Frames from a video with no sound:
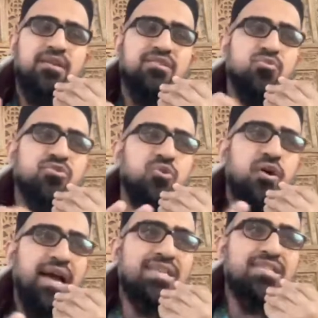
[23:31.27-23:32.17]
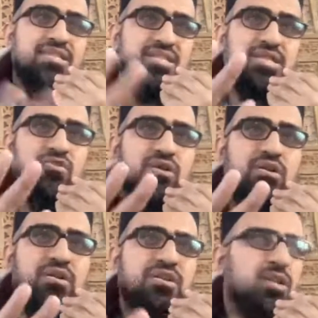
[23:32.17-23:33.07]
in
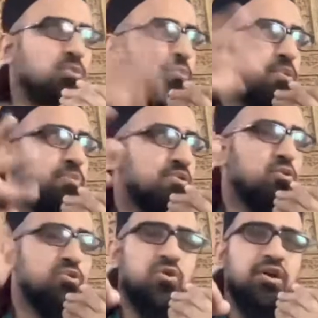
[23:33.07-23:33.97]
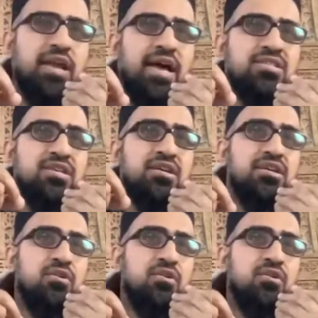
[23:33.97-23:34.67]
secret. He didn't want people to know he's going on Hajj.